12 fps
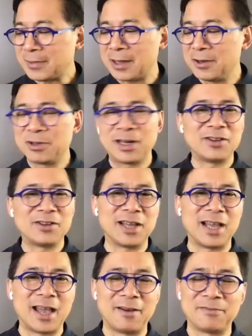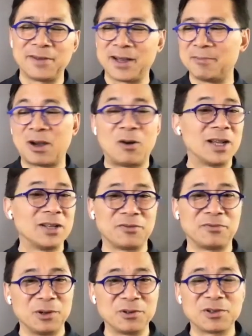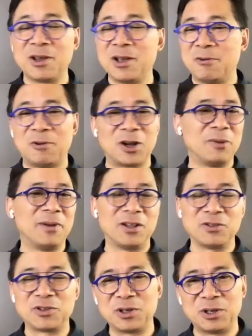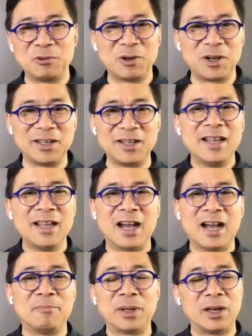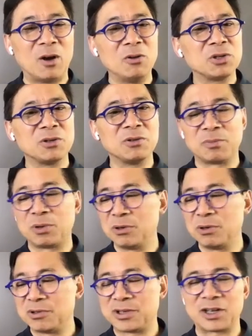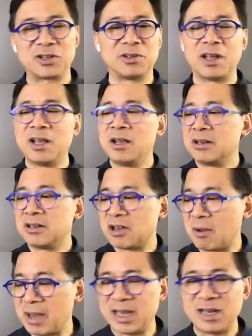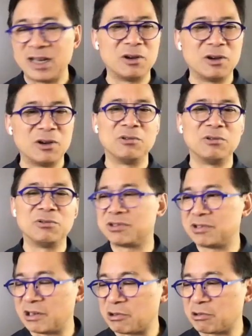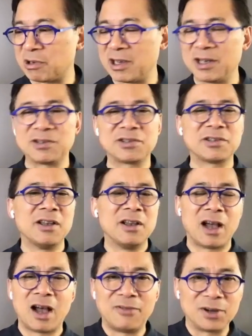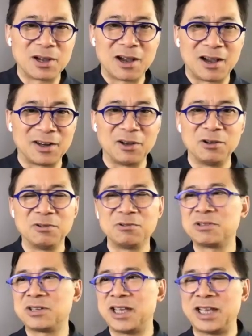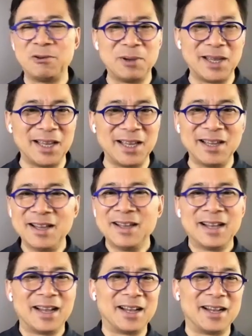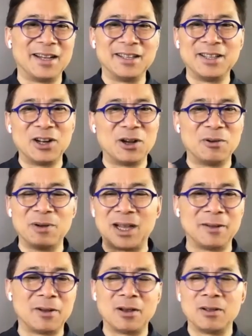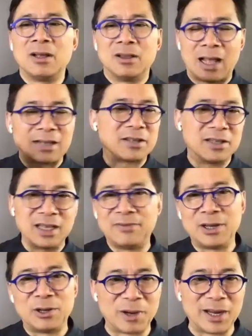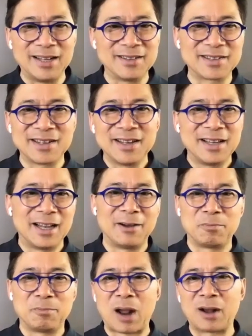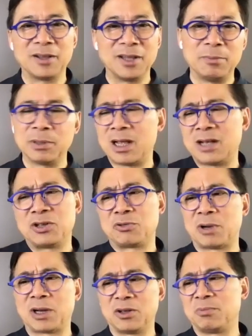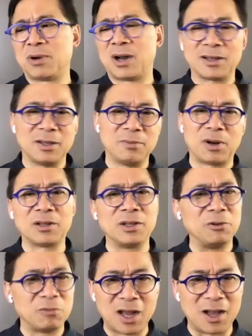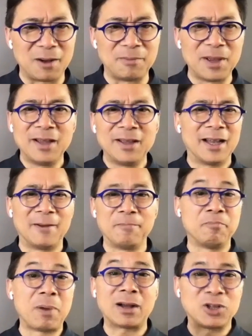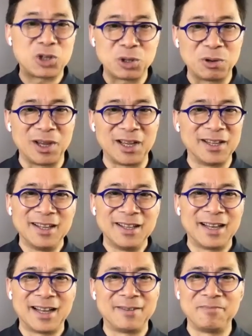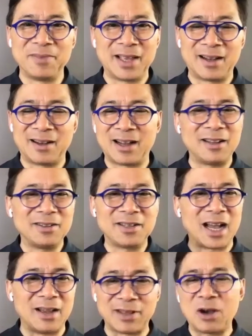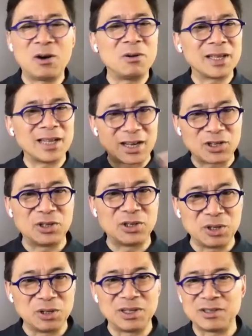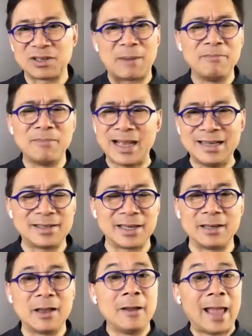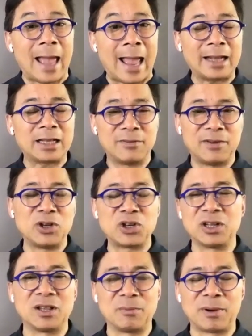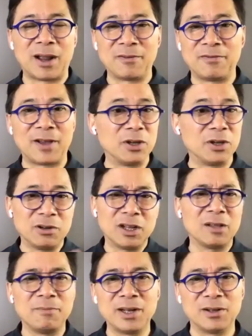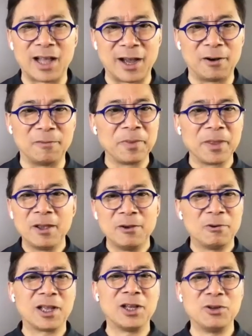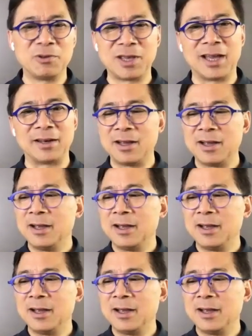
you can actually have um, all kinds of fruits watermelon's a good one um, but also in the produce section tomatoes citrus avocados kiwi uh, you know uh, lots of leafy greens uh, broccoli but not just regular broccoli broccoli rabe um, bok choy, um, uh, endive, they all can actually do this amazing activation of the brown fat. You go to the middle aisle, what can you get?